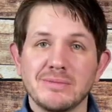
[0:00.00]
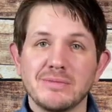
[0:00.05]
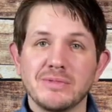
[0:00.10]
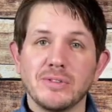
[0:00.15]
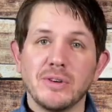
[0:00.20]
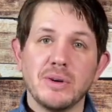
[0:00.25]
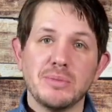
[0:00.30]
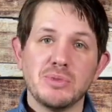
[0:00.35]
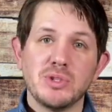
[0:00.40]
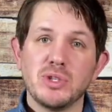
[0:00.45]

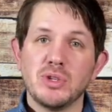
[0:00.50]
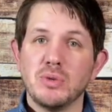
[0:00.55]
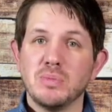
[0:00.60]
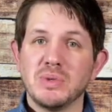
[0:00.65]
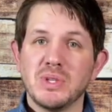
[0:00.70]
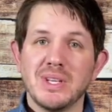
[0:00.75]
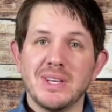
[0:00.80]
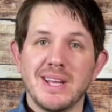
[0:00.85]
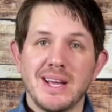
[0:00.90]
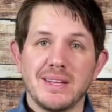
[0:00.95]
from
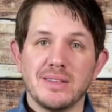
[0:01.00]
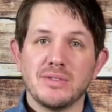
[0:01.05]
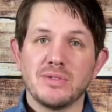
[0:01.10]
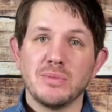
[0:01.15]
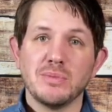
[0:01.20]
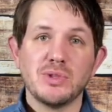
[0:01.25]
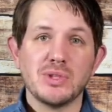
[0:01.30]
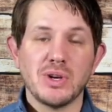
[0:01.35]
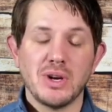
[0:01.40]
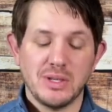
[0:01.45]
soup to nuts,
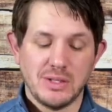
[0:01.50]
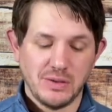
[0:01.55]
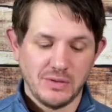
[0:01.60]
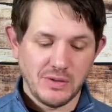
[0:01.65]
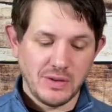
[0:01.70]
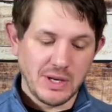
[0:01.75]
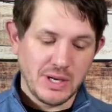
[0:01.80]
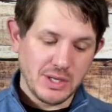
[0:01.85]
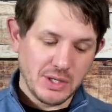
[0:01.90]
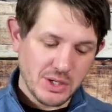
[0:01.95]
from start to
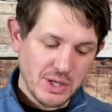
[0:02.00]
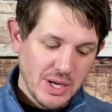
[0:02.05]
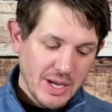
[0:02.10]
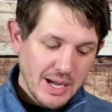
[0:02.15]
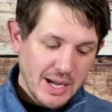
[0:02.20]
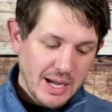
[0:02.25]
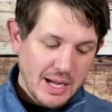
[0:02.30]
finish.